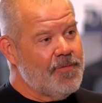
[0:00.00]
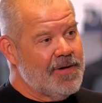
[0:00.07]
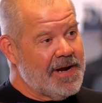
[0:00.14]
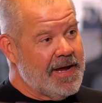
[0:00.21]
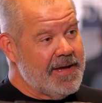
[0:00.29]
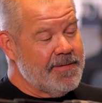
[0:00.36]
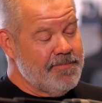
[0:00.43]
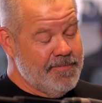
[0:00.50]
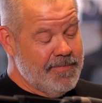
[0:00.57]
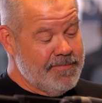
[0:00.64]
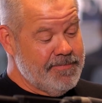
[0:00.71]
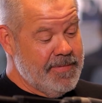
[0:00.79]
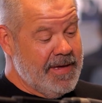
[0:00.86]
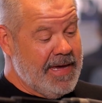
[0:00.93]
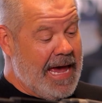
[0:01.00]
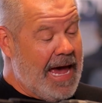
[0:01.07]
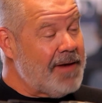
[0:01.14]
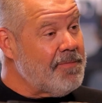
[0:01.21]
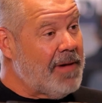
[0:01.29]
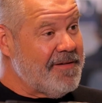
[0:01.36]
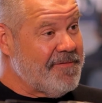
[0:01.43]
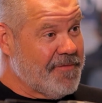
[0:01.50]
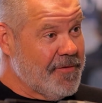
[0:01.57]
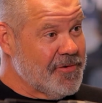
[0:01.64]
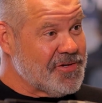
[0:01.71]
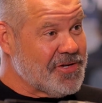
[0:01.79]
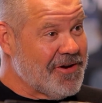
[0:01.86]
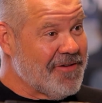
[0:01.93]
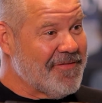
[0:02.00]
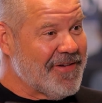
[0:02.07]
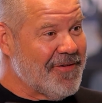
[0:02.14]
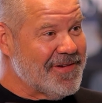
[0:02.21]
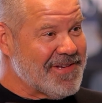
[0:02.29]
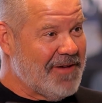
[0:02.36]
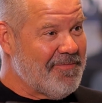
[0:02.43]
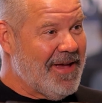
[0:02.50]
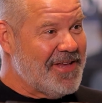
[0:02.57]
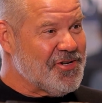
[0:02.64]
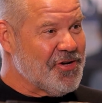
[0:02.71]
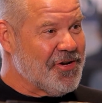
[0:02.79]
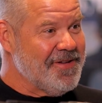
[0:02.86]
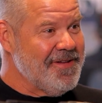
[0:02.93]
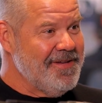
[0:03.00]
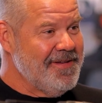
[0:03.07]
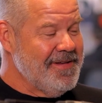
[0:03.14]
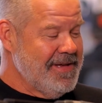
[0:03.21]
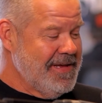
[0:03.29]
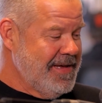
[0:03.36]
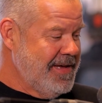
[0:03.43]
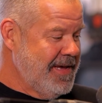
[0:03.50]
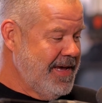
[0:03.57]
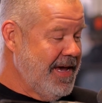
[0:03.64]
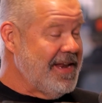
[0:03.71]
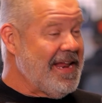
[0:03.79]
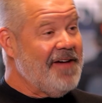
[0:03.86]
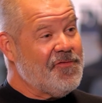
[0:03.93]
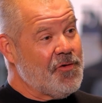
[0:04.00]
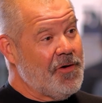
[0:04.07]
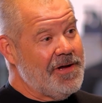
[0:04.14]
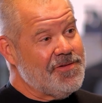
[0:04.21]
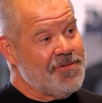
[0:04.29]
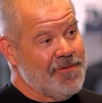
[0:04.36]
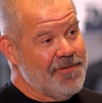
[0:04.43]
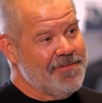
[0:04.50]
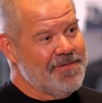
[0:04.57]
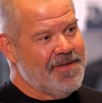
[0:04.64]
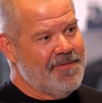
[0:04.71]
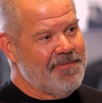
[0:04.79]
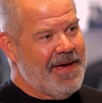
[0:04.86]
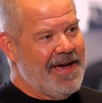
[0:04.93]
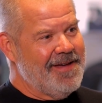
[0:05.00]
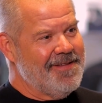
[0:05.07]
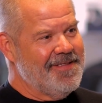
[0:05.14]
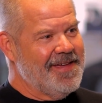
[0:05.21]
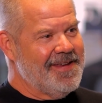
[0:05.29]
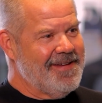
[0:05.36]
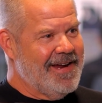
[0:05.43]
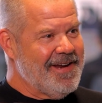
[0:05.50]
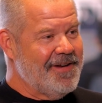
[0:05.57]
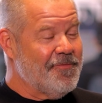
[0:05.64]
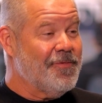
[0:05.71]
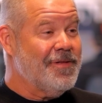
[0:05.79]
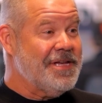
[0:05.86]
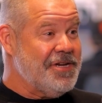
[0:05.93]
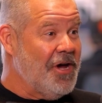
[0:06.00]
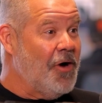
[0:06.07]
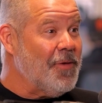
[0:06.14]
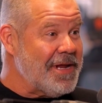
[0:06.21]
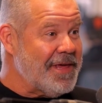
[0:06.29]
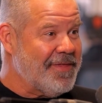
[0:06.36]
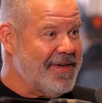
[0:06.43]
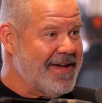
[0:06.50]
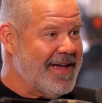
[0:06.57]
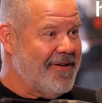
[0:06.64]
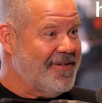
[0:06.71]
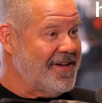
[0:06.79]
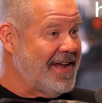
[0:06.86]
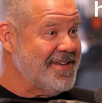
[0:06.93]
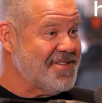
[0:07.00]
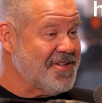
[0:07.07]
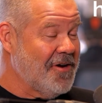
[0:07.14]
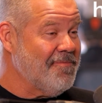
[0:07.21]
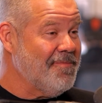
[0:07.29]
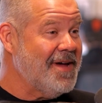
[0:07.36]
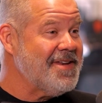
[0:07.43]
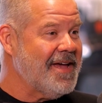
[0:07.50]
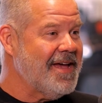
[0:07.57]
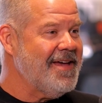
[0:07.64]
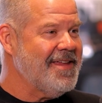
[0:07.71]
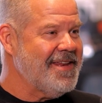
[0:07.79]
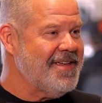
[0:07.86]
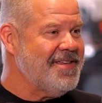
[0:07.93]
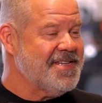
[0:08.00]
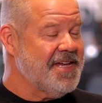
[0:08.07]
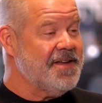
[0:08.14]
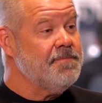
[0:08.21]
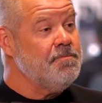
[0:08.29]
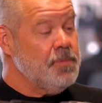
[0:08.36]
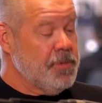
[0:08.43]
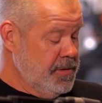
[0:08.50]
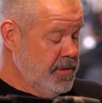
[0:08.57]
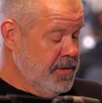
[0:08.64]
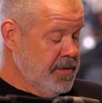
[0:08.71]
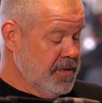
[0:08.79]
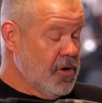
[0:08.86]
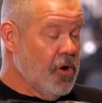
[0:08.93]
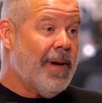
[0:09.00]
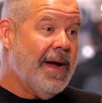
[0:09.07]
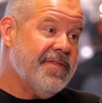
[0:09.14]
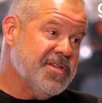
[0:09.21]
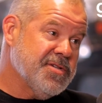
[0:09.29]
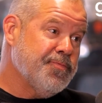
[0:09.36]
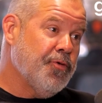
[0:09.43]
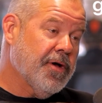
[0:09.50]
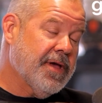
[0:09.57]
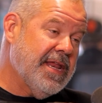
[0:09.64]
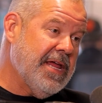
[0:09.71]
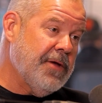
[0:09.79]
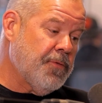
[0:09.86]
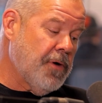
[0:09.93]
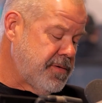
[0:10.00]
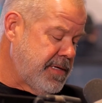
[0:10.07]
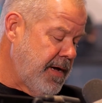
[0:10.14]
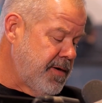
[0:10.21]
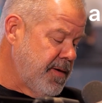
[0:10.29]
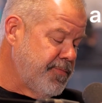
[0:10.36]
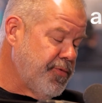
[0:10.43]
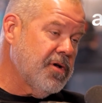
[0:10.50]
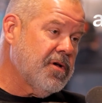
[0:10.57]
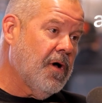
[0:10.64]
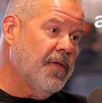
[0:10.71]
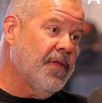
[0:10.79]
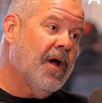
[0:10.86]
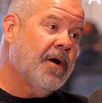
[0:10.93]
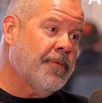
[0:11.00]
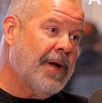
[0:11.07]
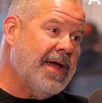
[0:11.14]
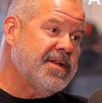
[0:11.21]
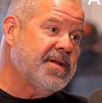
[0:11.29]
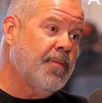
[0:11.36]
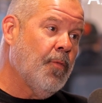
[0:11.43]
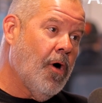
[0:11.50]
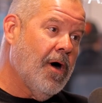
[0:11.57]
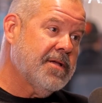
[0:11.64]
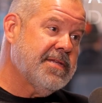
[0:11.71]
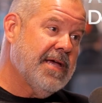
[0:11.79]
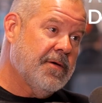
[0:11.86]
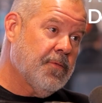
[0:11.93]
I had my first interview, as I mentioned, and after I told the man that I didn't really know anything, how could I start Monday? And he said, go buy this book. And he wrote down a book called A Random Walk Down